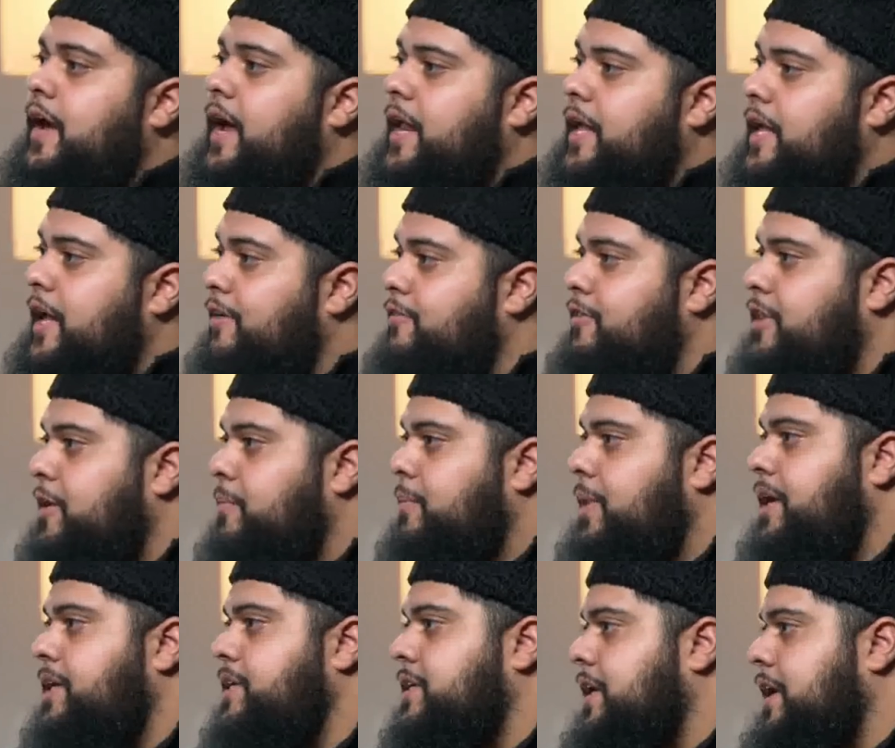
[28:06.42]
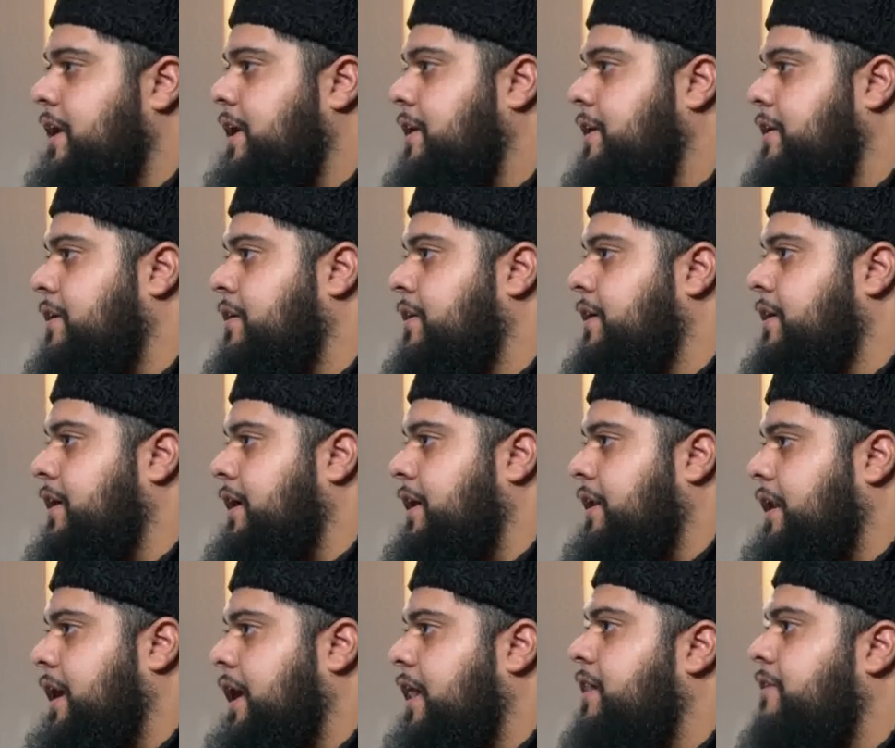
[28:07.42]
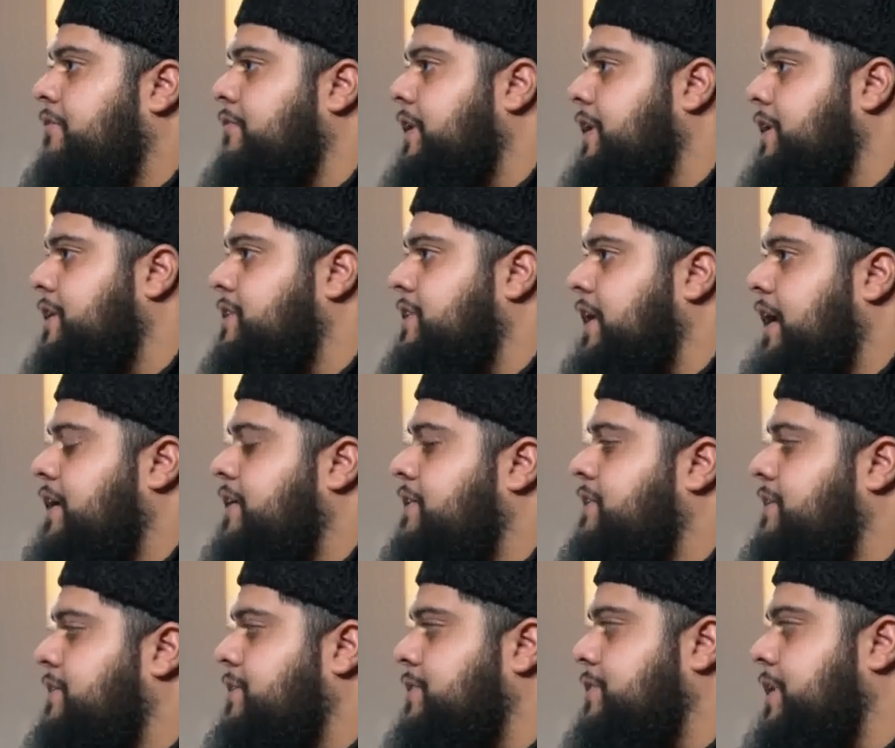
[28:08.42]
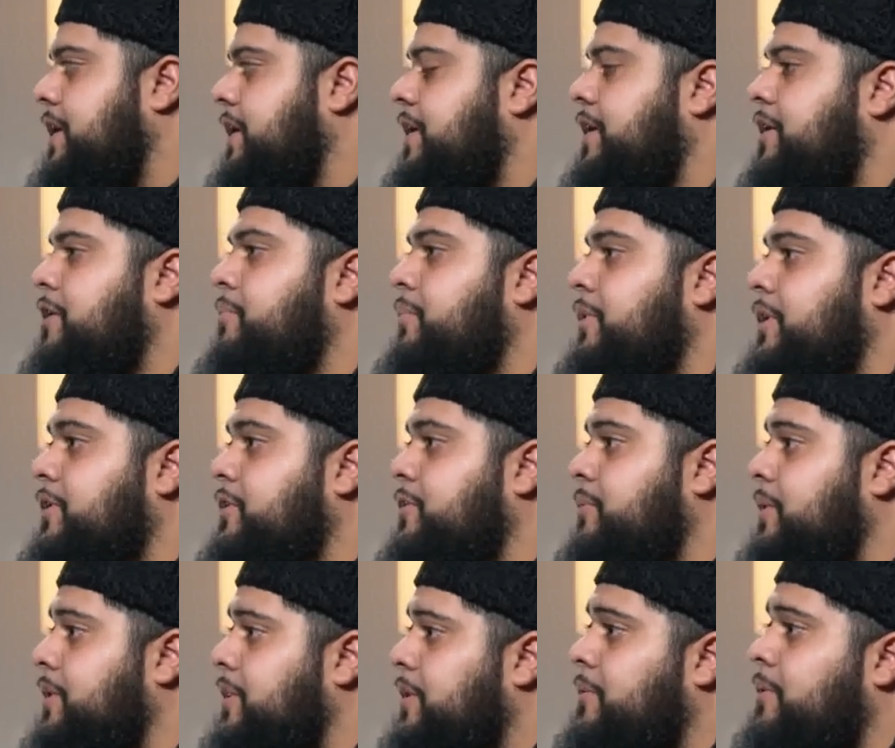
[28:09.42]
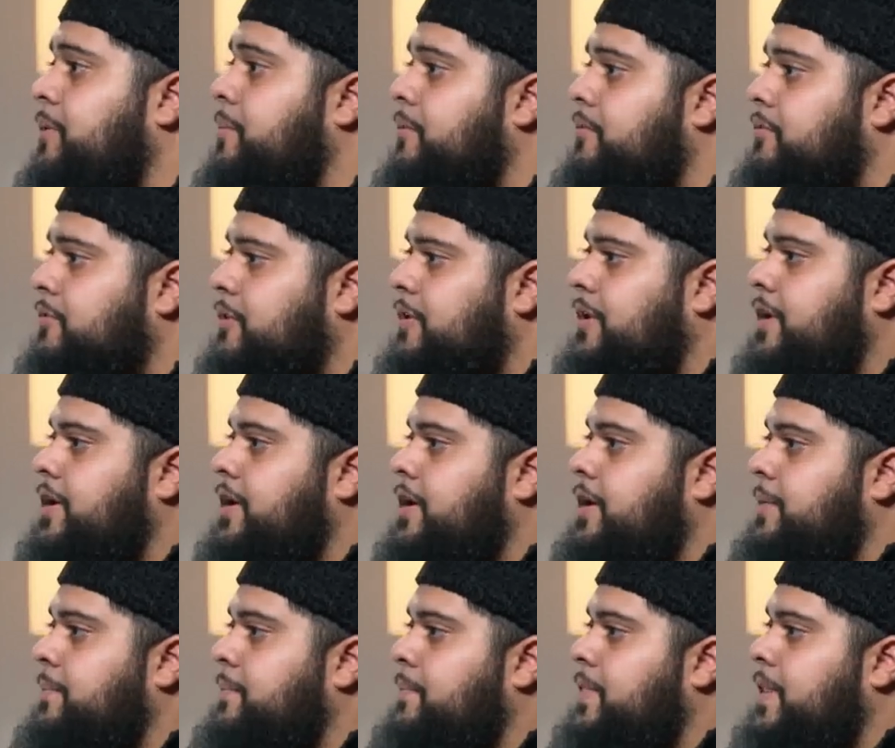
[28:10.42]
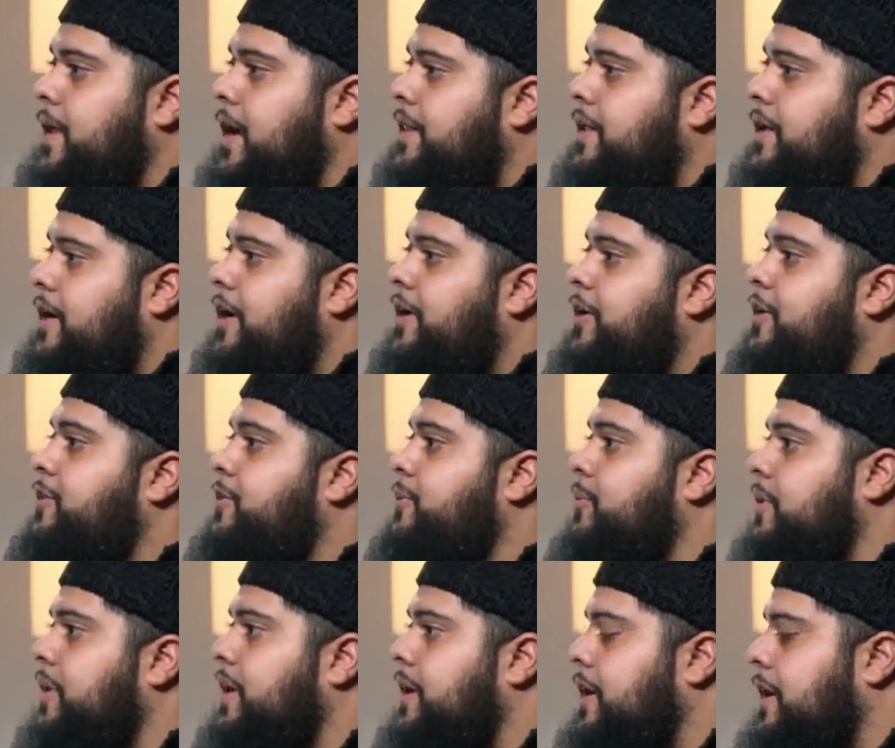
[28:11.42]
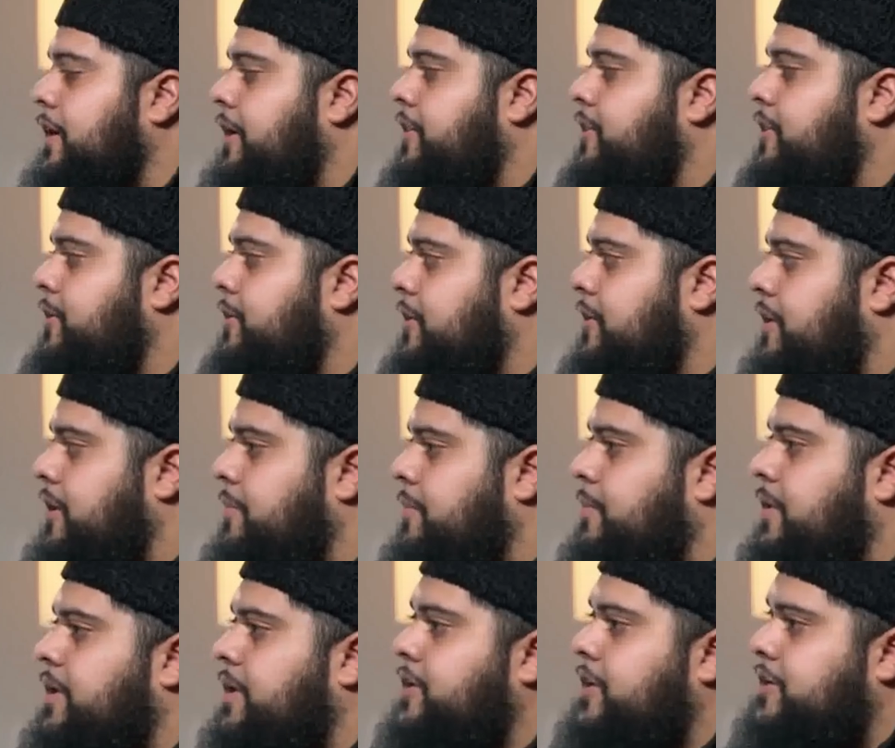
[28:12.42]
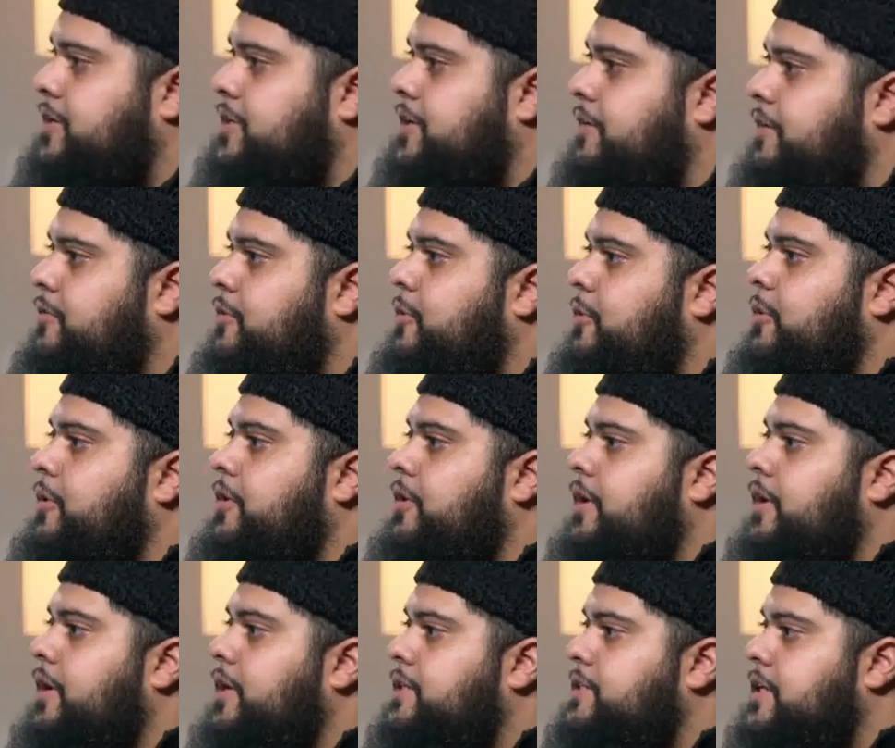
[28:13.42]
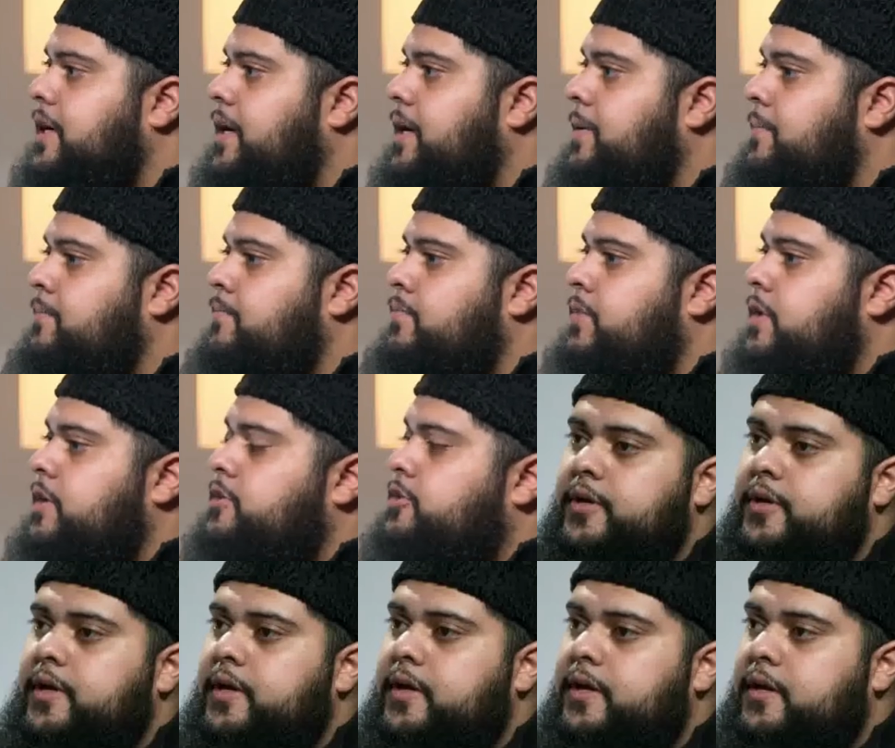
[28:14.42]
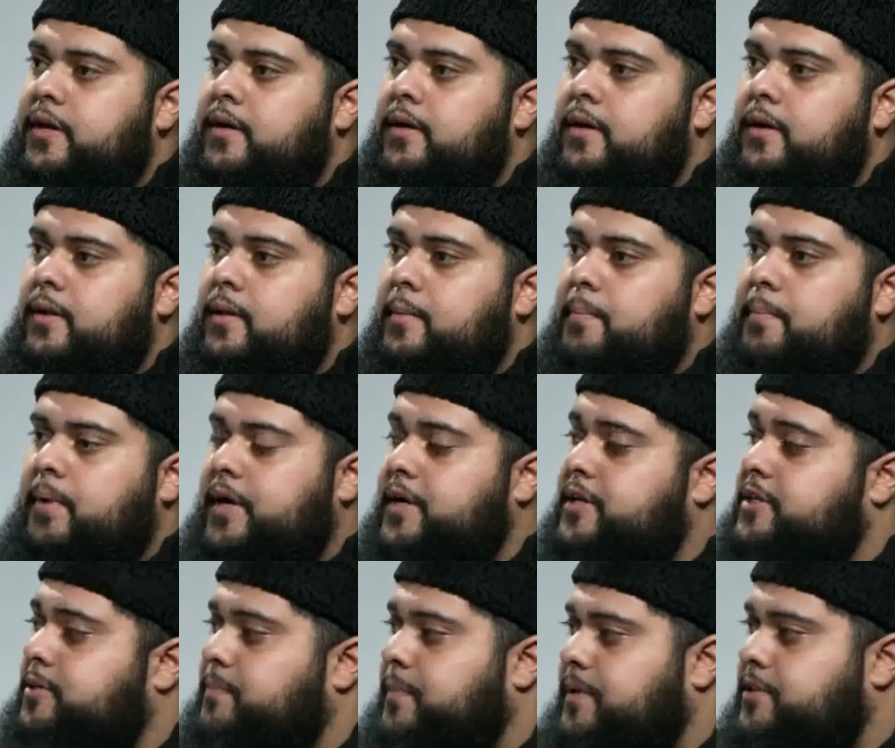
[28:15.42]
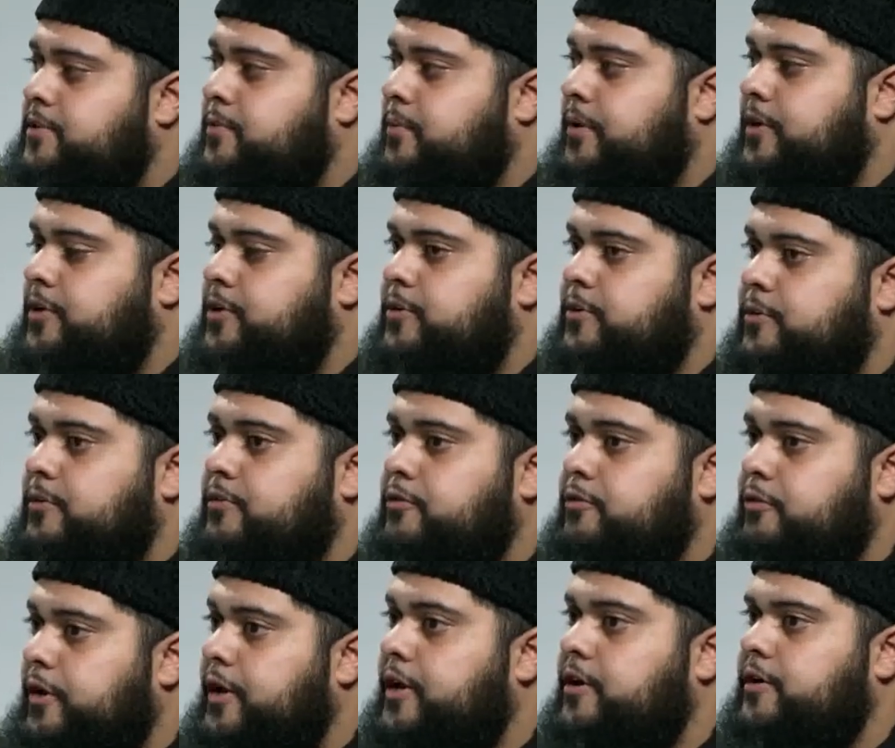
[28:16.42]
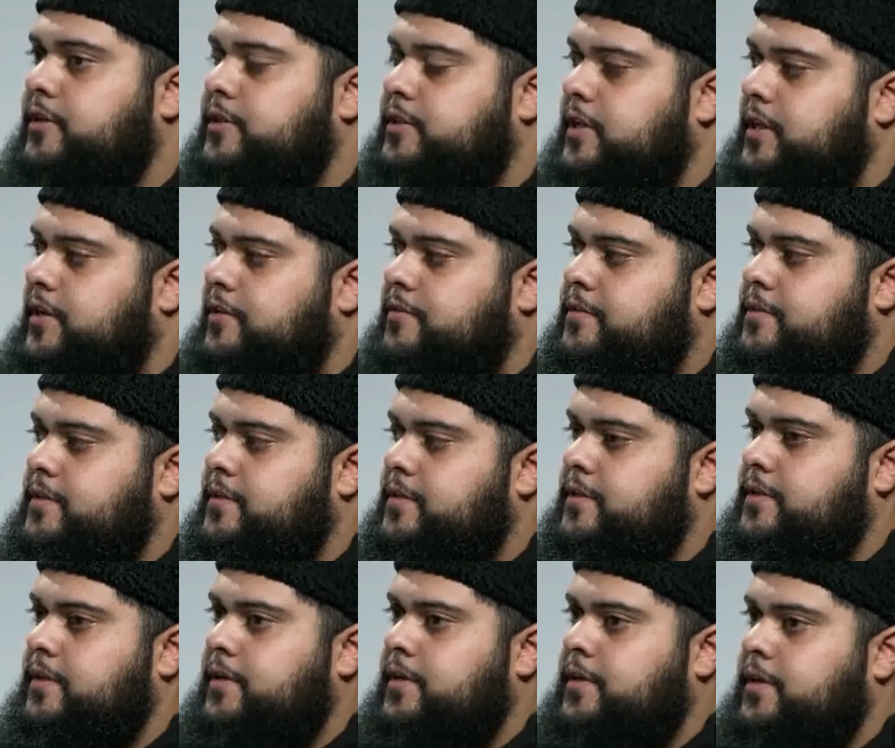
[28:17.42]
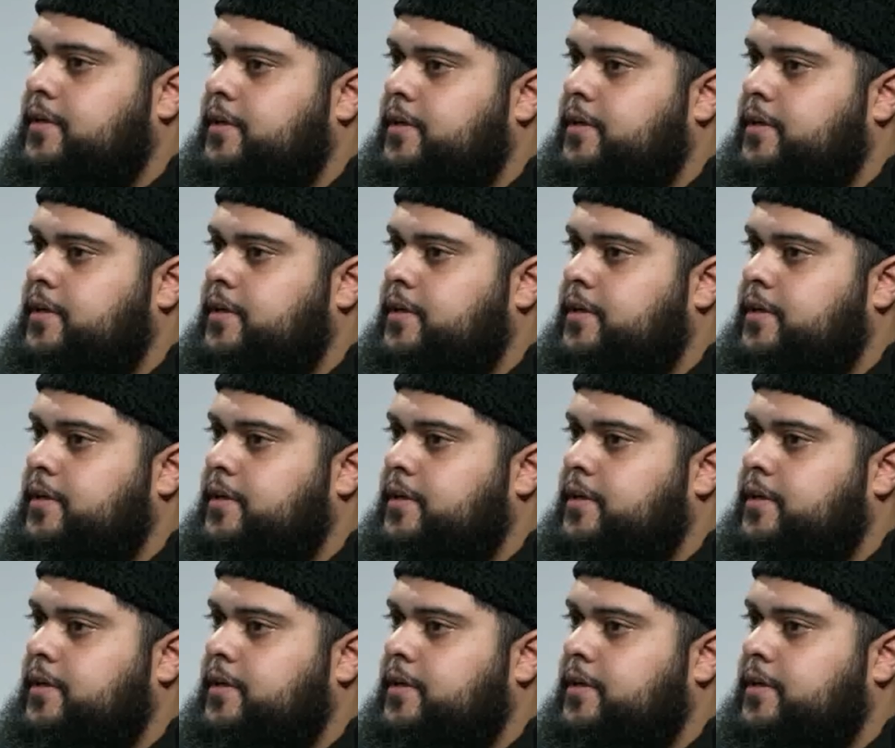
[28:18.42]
right? And gave them an elevated status in society compared to where they were before. And then another teaching of the Holy Quran is that certain punishments were to free your slaves.